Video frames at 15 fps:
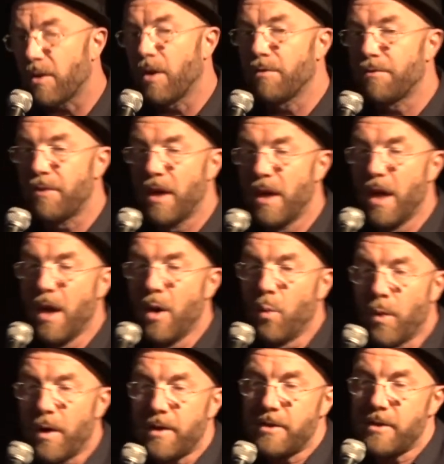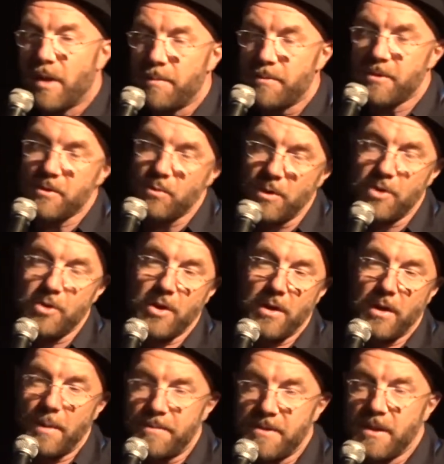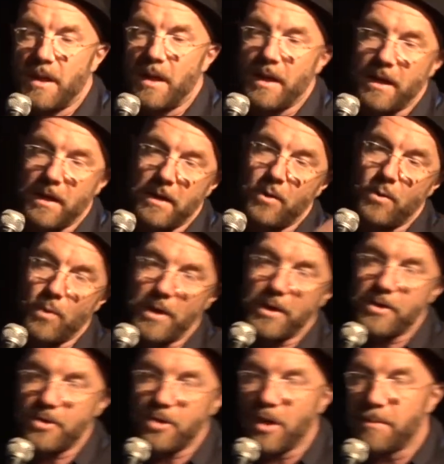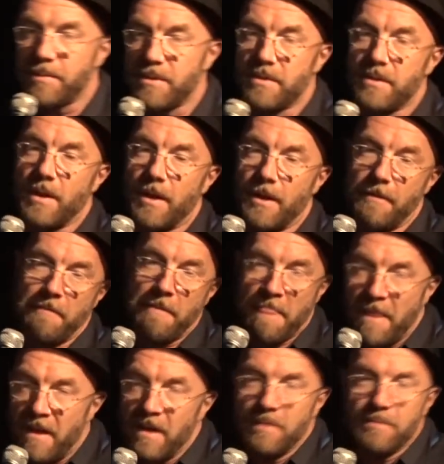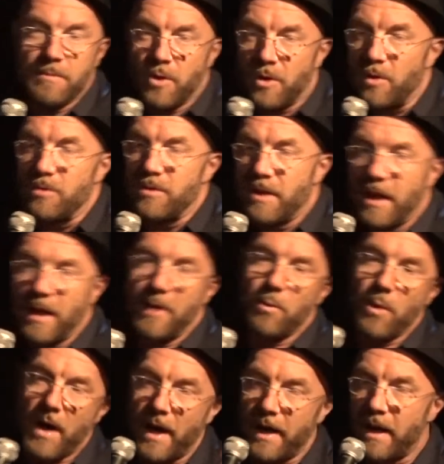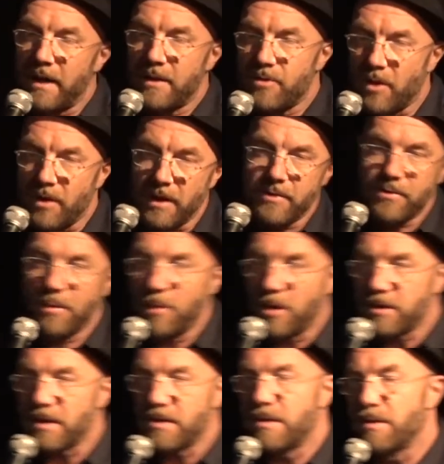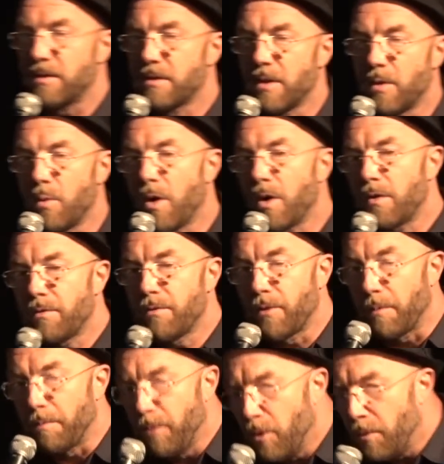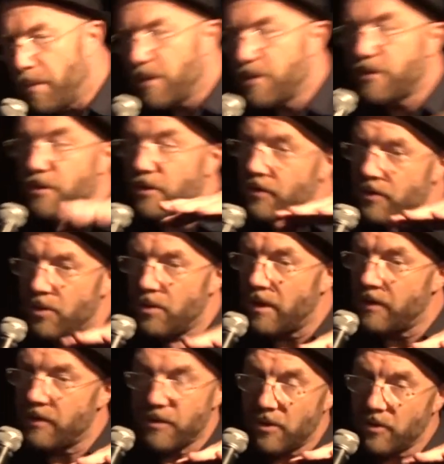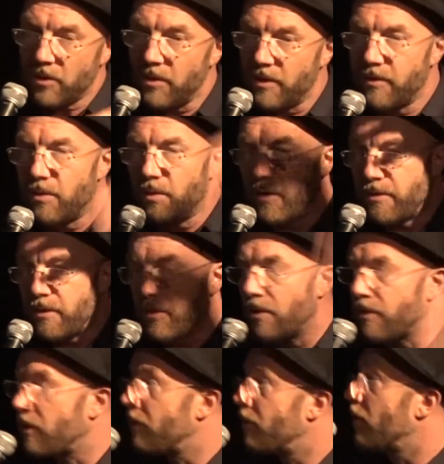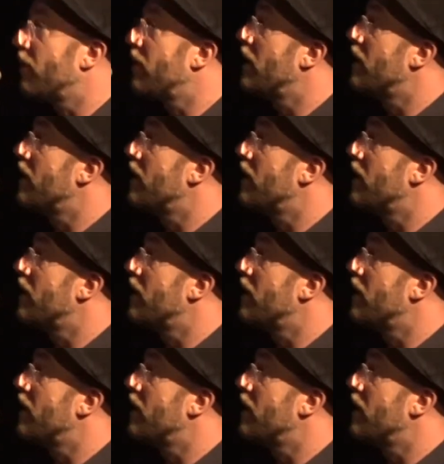of workshops, which are upskilling workshops, you know, DIY, electronics, robotics, and so on for pupils, students, not only students, and also for the